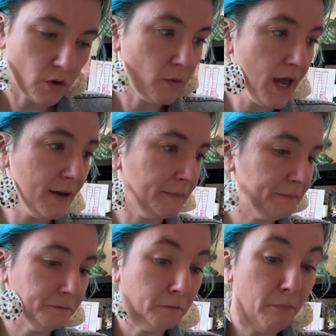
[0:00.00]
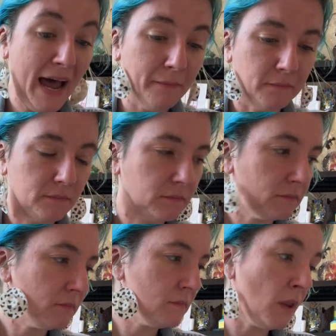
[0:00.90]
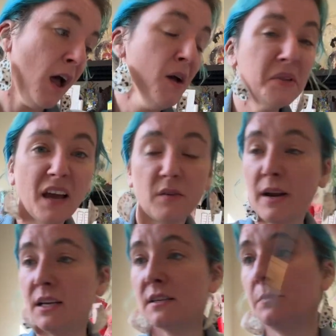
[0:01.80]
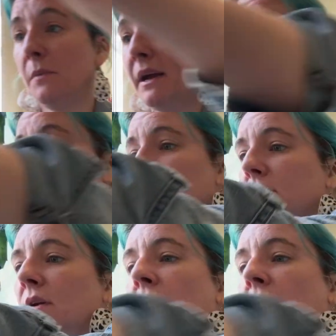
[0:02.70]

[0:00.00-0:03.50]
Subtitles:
Okay. I was kind of ready to spill my glue.